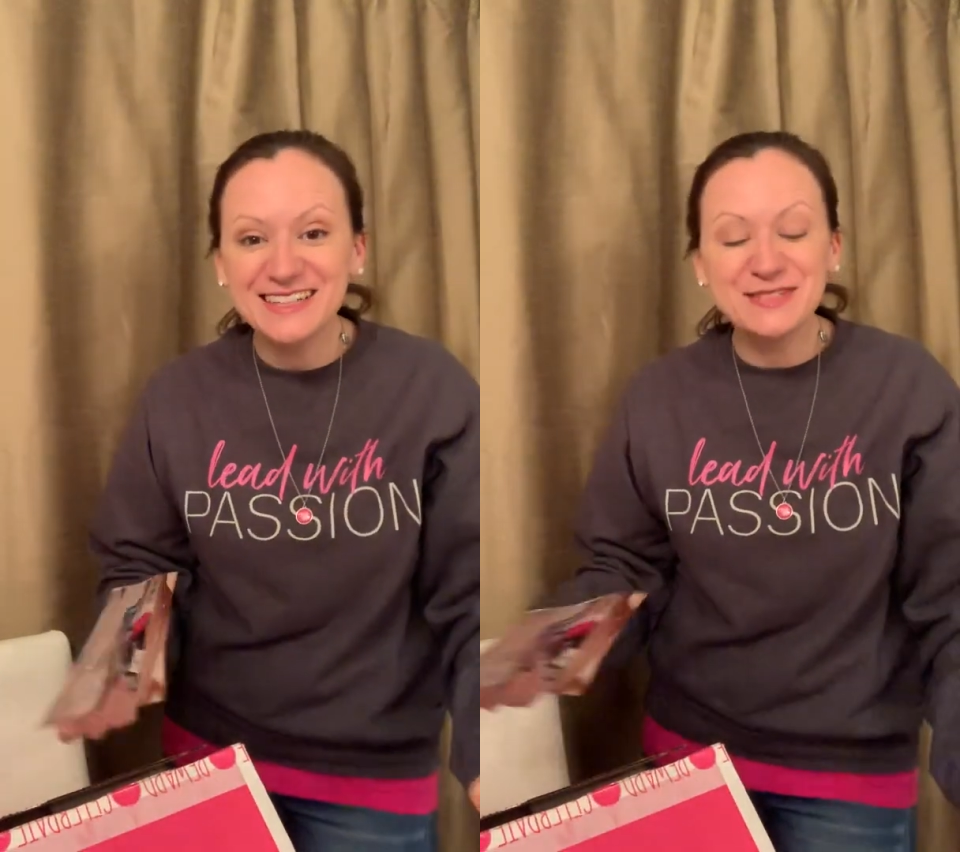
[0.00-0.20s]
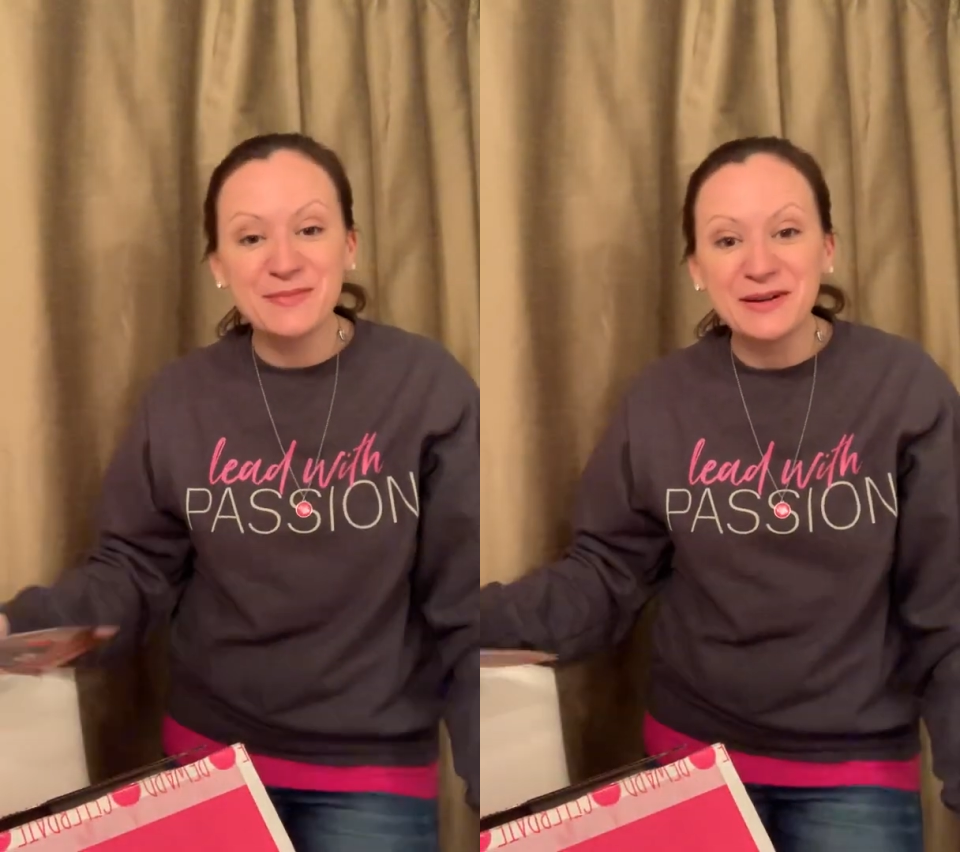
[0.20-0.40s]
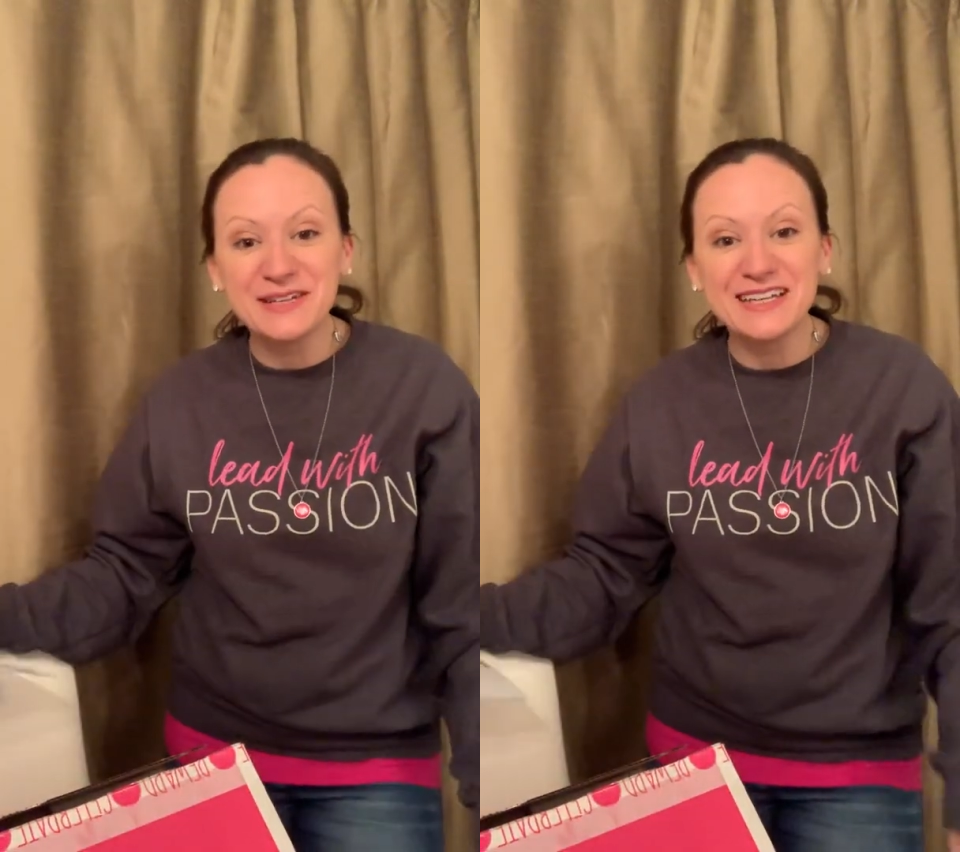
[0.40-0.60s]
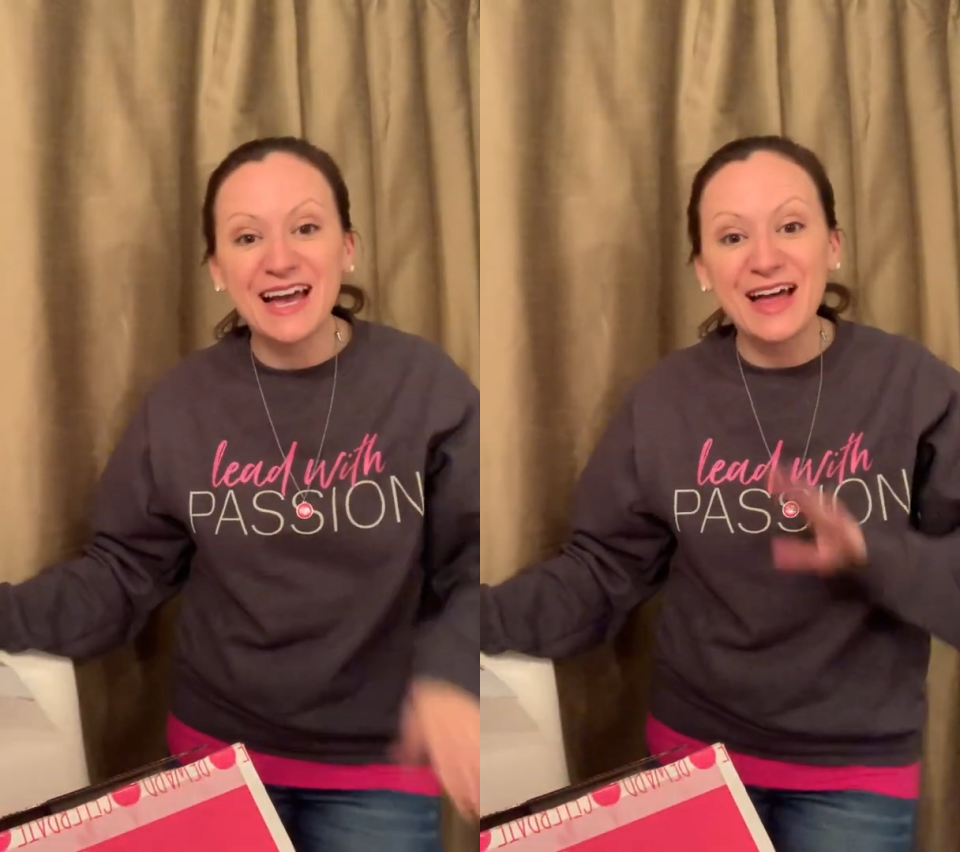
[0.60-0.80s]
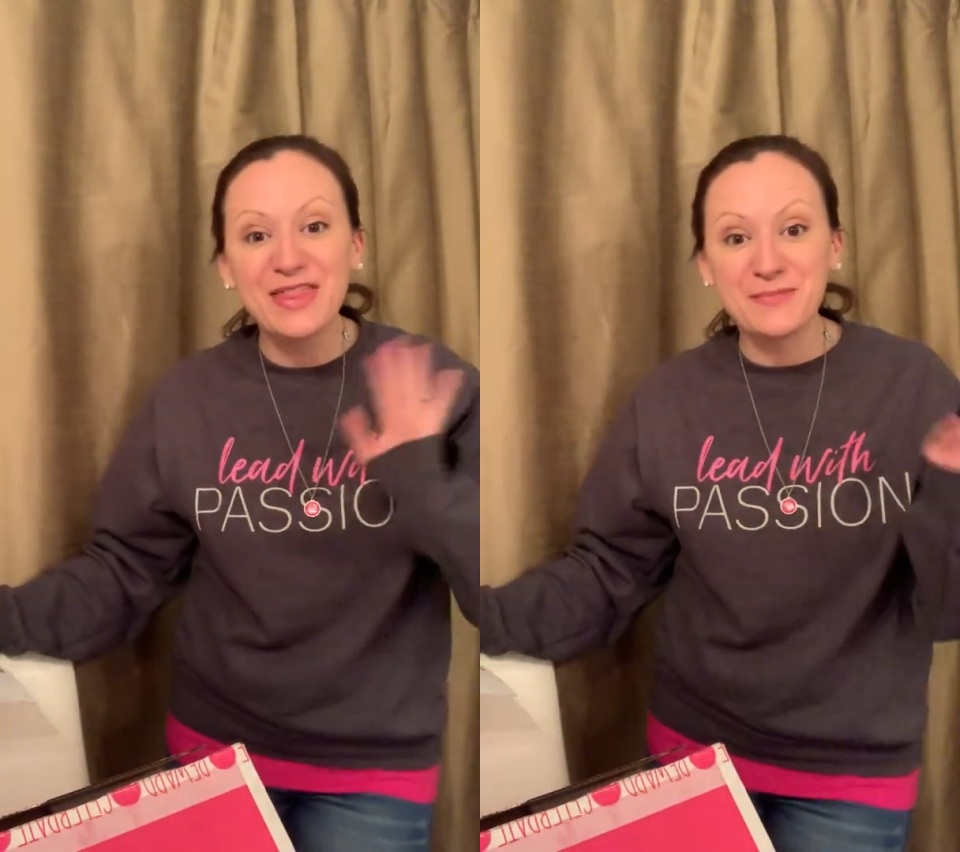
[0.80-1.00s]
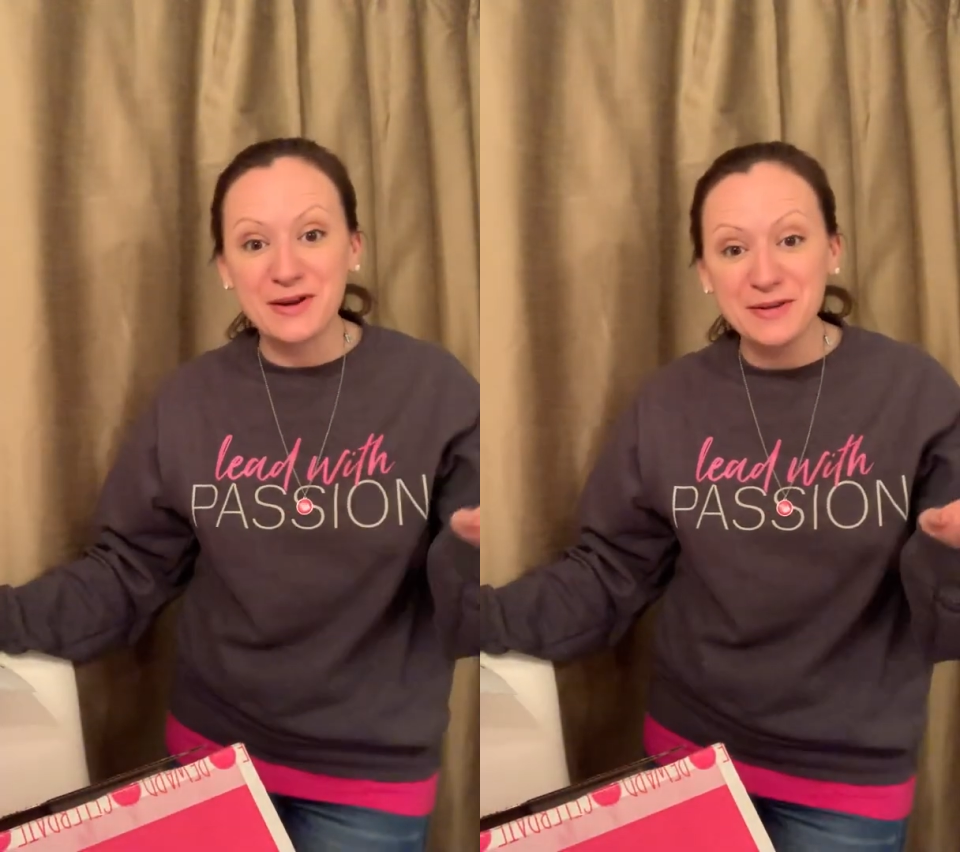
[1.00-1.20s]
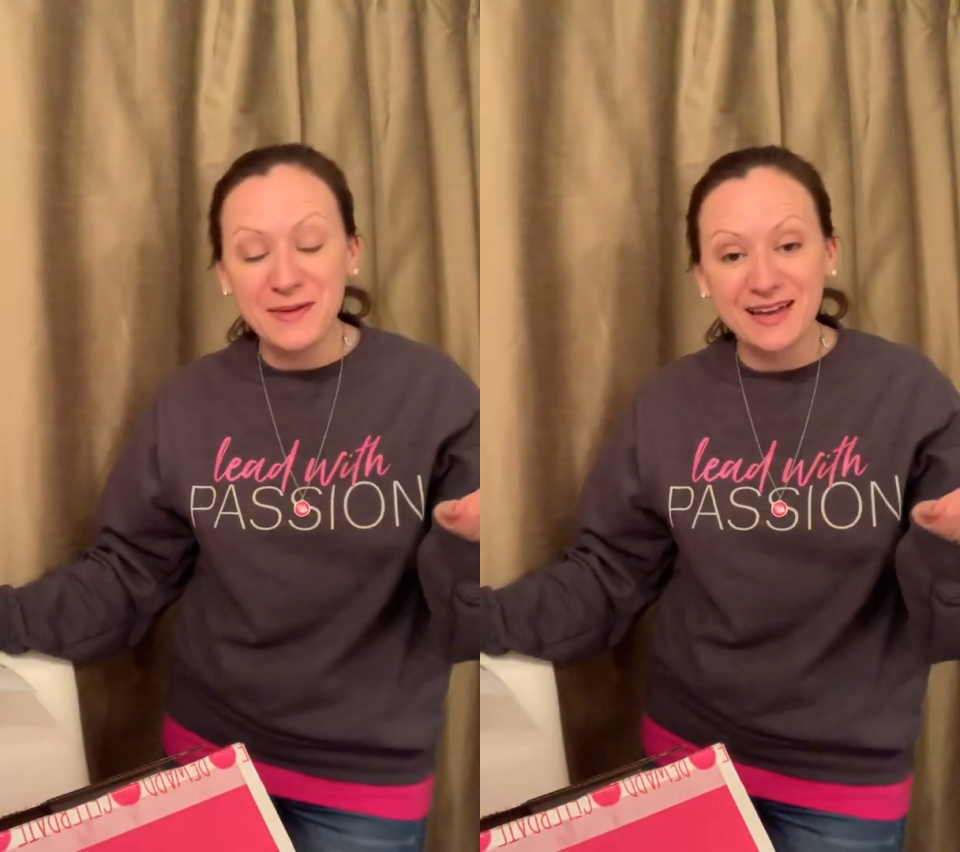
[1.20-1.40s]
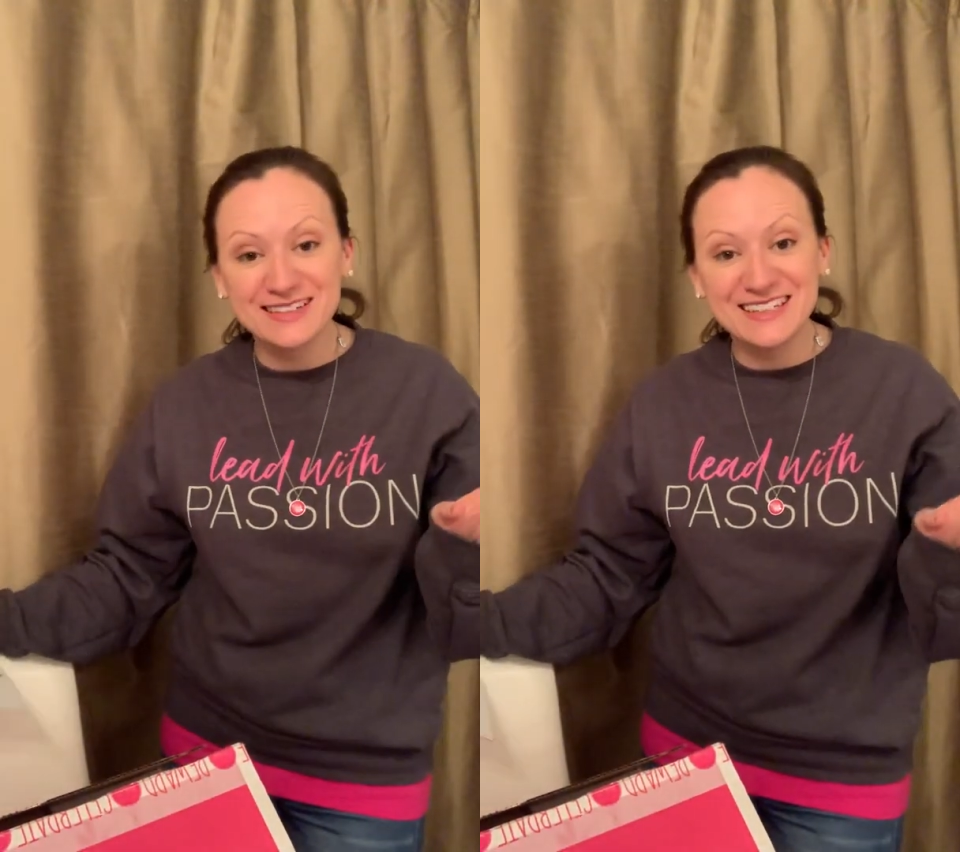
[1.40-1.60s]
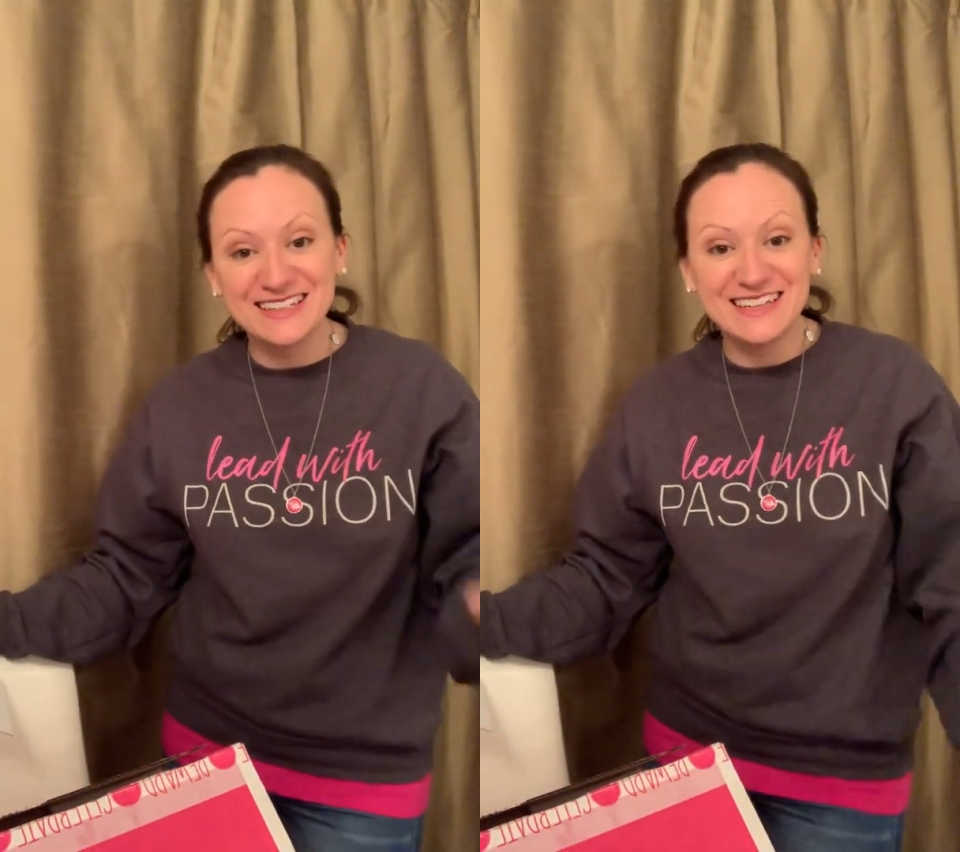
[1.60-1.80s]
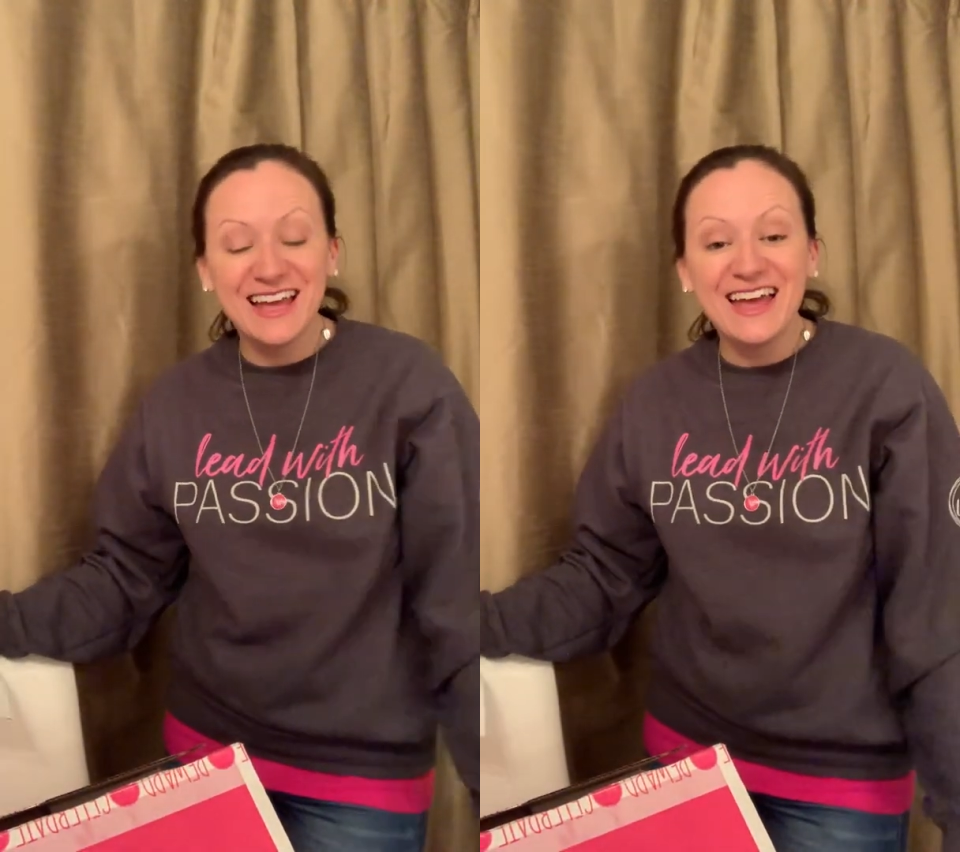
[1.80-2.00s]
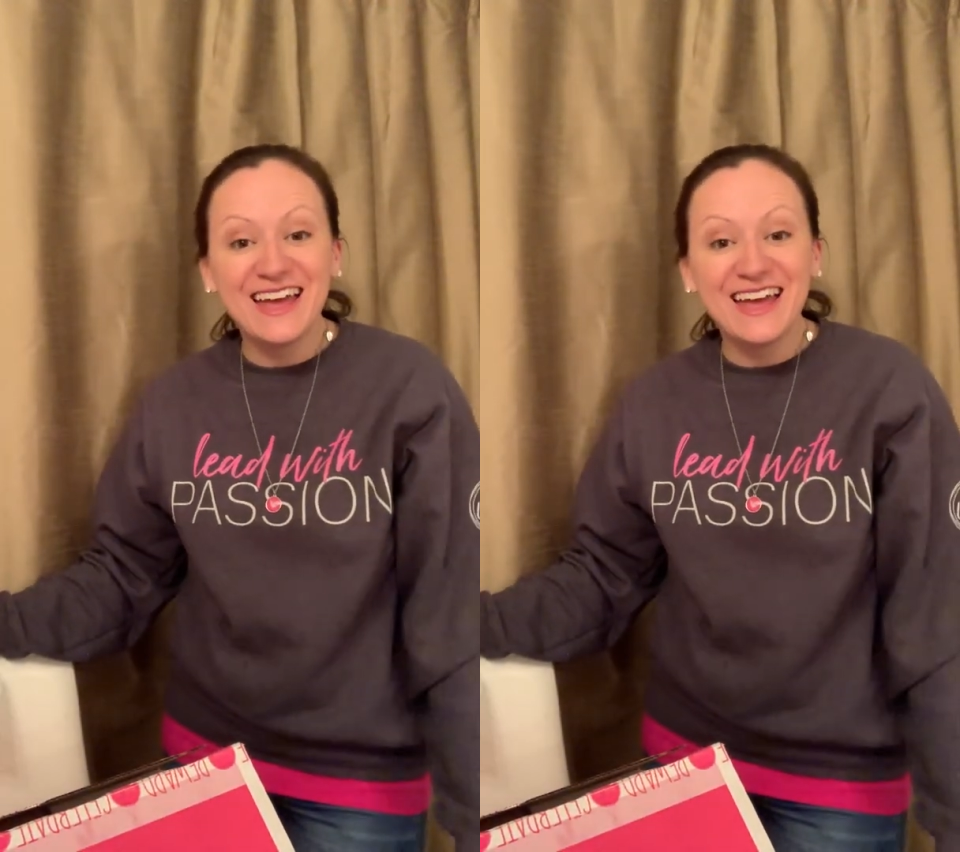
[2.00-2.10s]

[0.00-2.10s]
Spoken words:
it's Mary, the Merry Bag Lady,